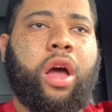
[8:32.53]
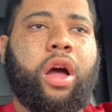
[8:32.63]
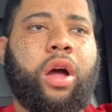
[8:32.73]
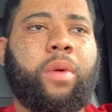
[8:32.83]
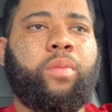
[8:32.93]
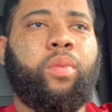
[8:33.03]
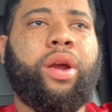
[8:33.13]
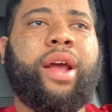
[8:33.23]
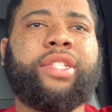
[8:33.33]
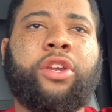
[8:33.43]

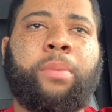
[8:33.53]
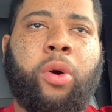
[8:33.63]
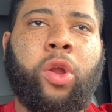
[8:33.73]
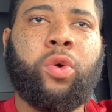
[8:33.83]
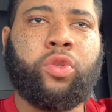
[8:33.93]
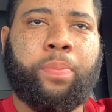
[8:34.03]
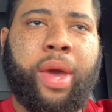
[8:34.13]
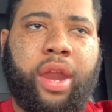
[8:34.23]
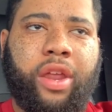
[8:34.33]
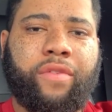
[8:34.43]
Whereas intermodal was
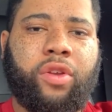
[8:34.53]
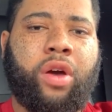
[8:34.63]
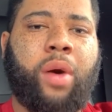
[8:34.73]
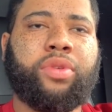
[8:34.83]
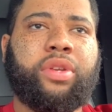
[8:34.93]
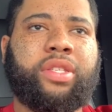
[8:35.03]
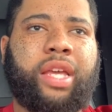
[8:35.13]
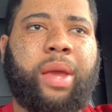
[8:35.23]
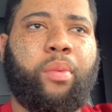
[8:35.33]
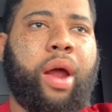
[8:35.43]
repetitive. You know, I was on the
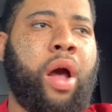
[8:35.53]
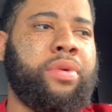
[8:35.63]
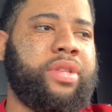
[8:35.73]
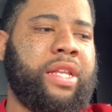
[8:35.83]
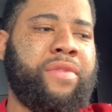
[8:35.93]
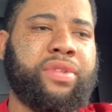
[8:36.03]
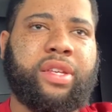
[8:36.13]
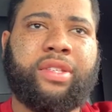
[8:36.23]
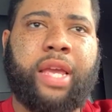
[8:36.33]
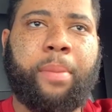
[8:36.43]
same routes, delivering
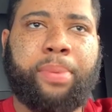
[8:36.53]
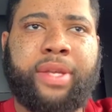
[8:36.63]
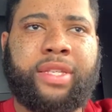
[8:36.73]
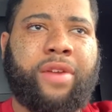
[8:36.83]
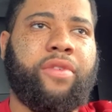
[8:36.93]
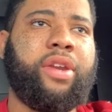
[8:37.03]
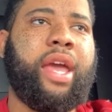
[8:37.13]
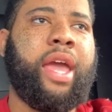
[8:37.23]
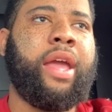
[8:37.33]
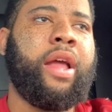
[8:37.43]
to the same places every
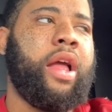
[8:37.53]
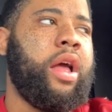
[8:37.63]
day.